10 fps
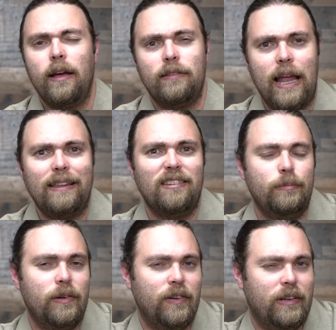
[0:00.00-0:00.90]
because it has a little
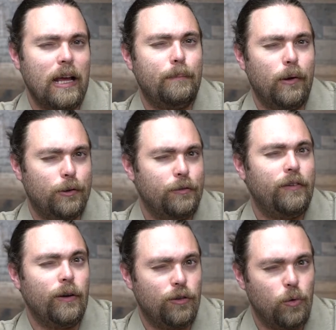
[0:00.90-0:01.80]
bit of a deck builder
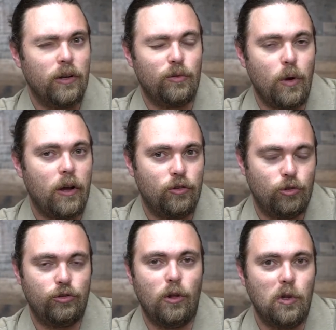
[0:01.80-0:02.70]
feel to it as well because
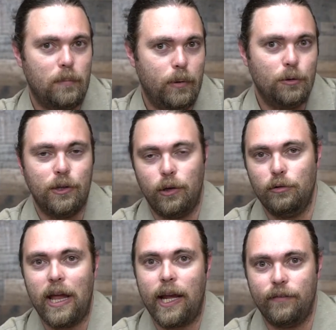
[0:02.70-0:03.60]
you're slowly building your
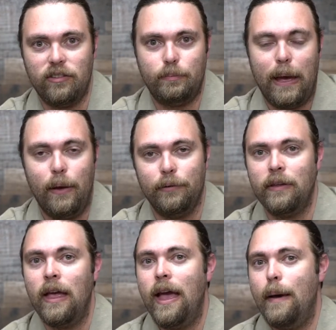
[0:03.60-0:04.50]
deck of
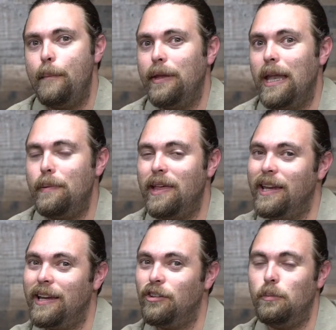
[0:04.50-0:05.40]
spells and
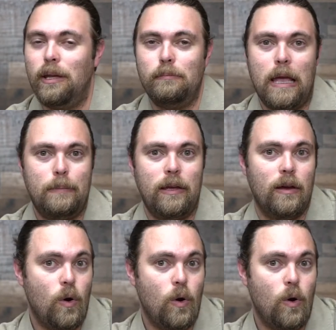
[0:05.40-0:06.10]
manipulating it to be maybe